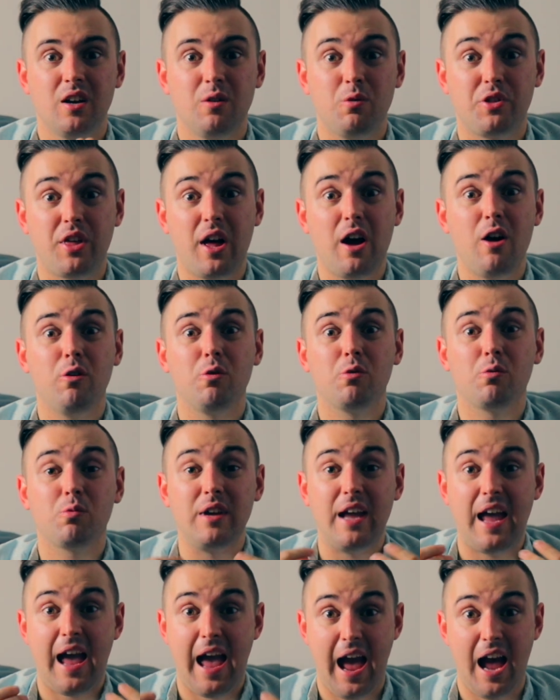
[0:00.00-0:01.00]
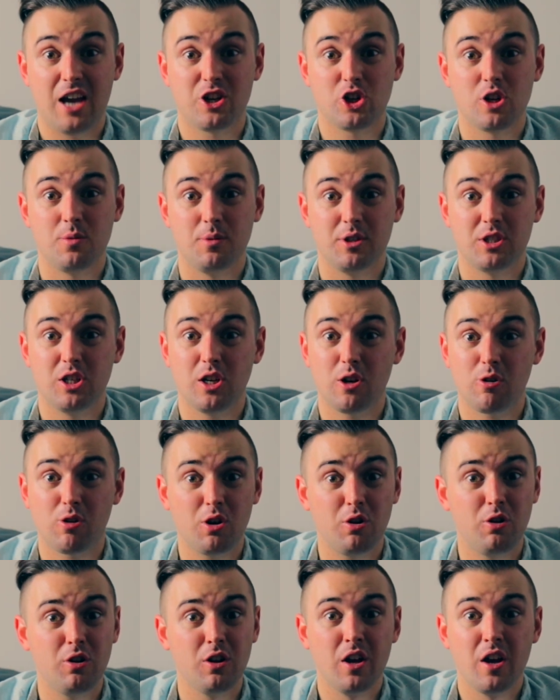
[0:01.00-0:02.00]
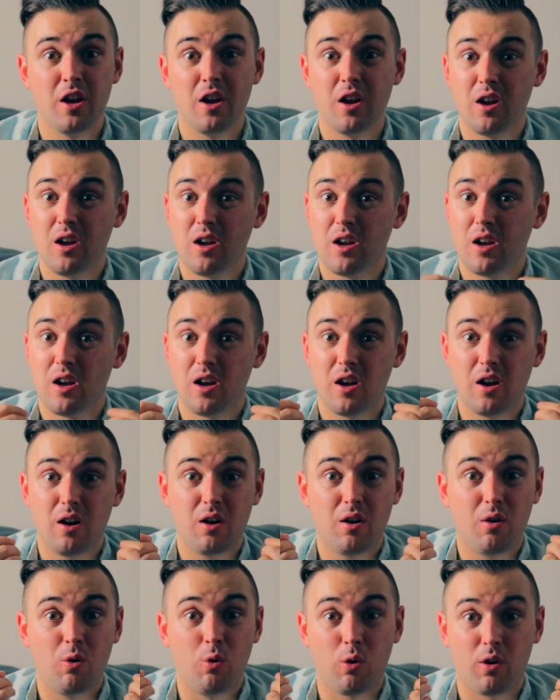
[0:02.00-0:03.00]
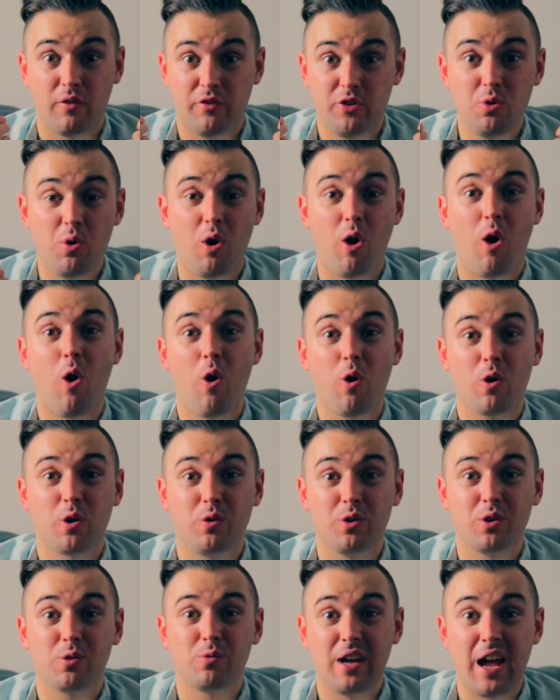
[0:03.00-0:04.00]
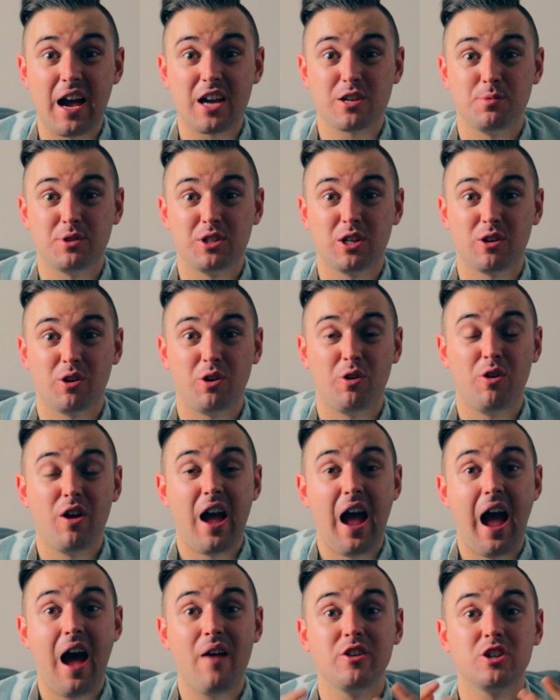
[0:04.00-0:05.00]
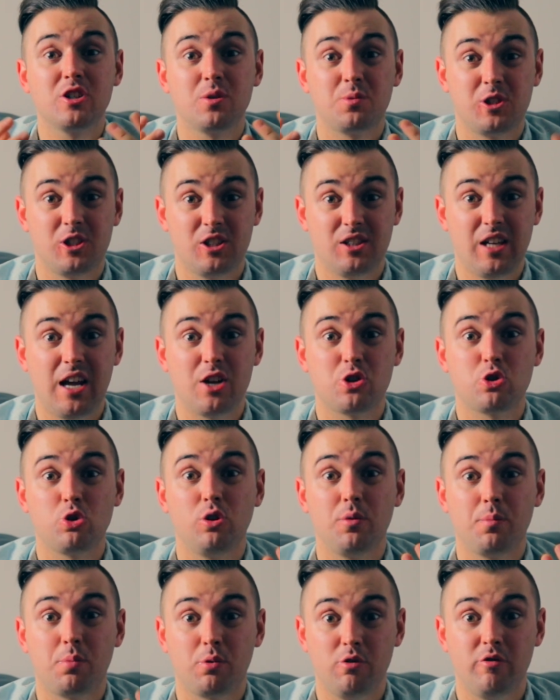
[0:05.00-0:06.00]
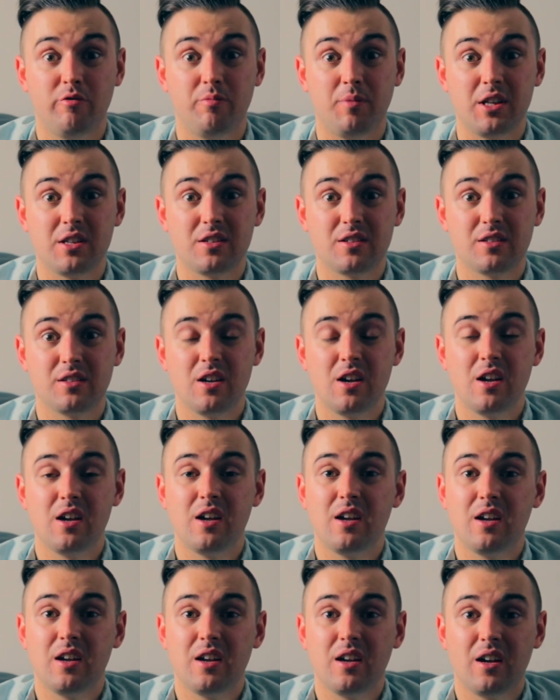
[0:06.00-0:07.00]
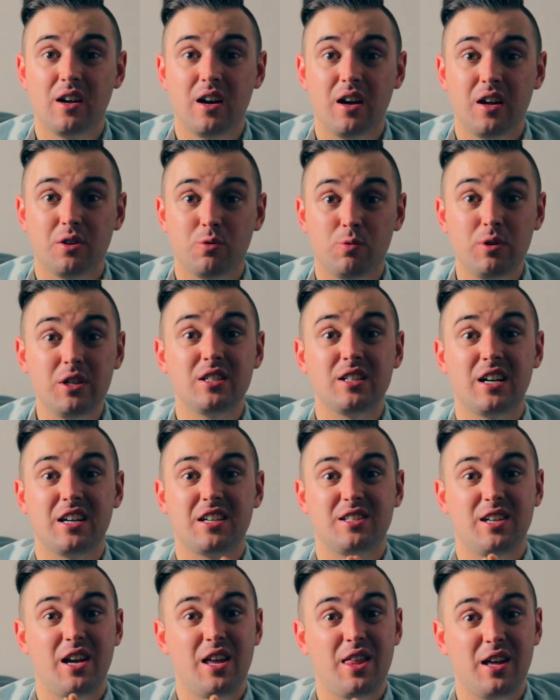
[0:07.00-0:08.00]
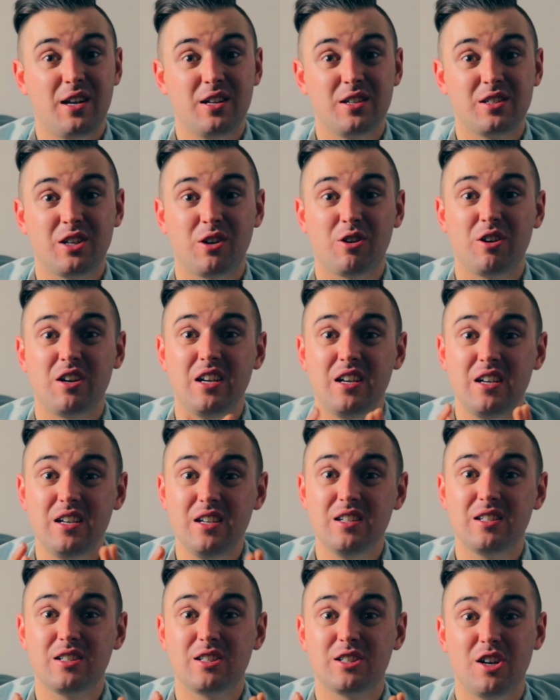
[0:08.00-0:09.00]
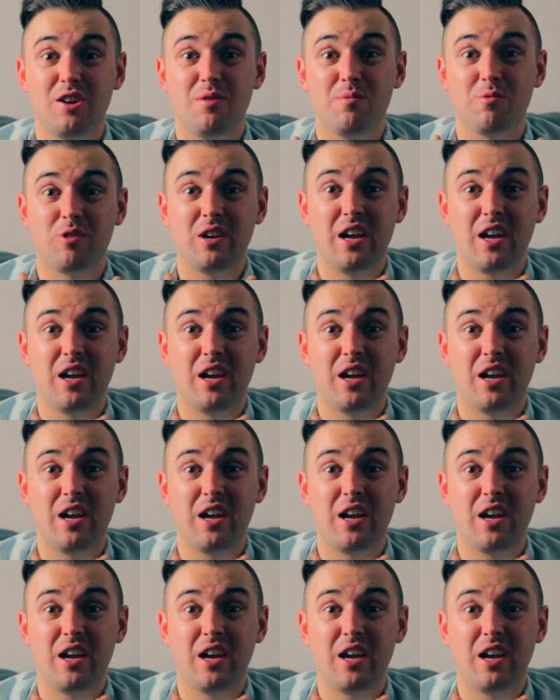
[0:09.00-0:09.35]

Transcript: without rehashing material, or if you are going to rehash material, having substantial improvements. Reason I say that is there is some